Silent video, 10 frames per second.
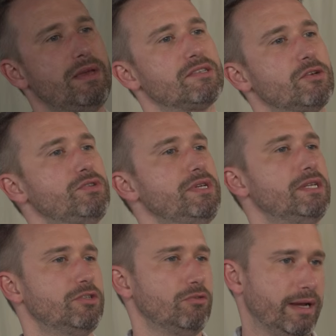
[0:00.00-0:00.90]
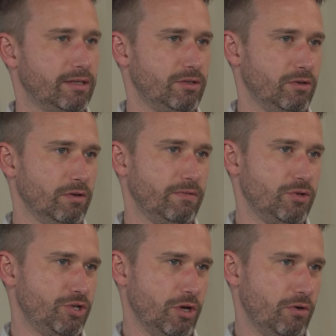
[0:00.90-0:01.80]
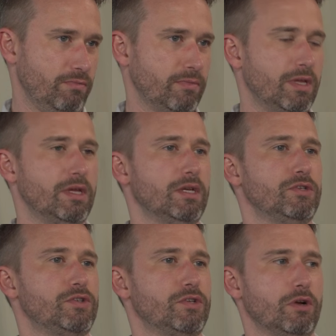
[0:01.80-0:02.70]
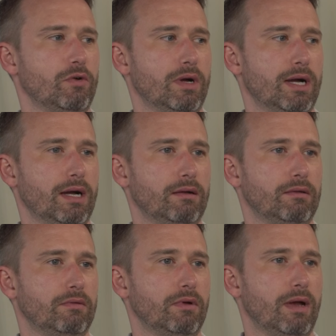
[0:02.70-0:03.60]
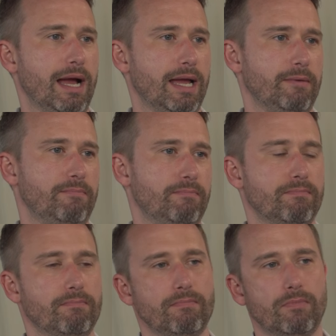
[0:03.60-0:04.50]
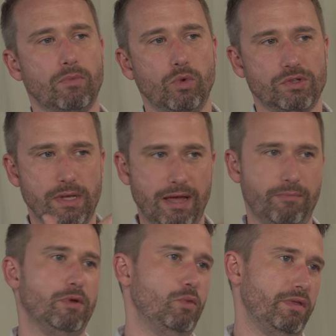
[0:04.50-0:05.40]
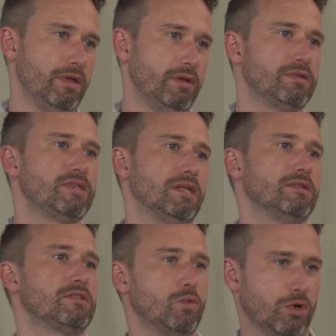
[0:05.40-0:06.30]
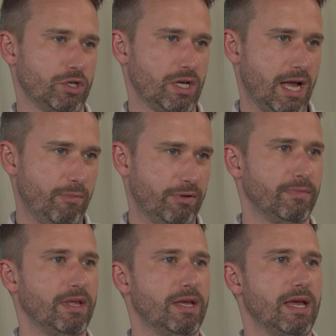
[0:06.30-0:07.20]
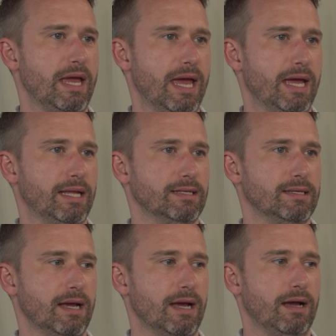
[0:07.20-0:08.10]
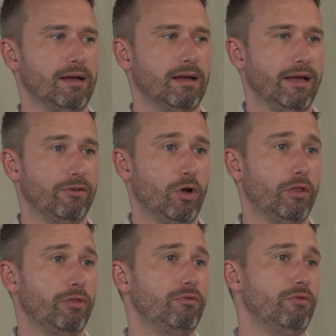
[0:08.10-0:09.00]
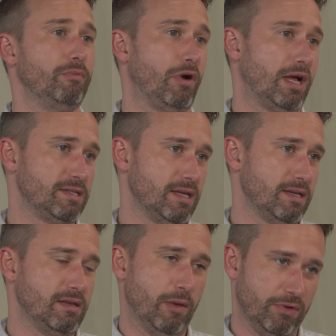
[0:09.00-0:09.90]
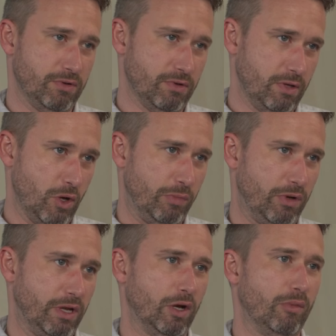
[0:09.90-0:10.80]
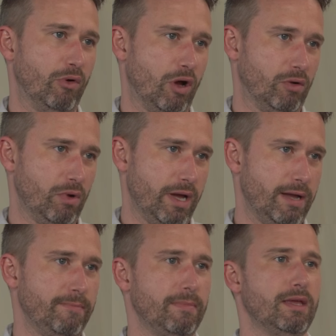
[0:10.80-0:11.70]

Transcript: the associate director of the show, so uh, I was have been with it since the workshop, and uh, have gone through the process up until the opening on Broadway,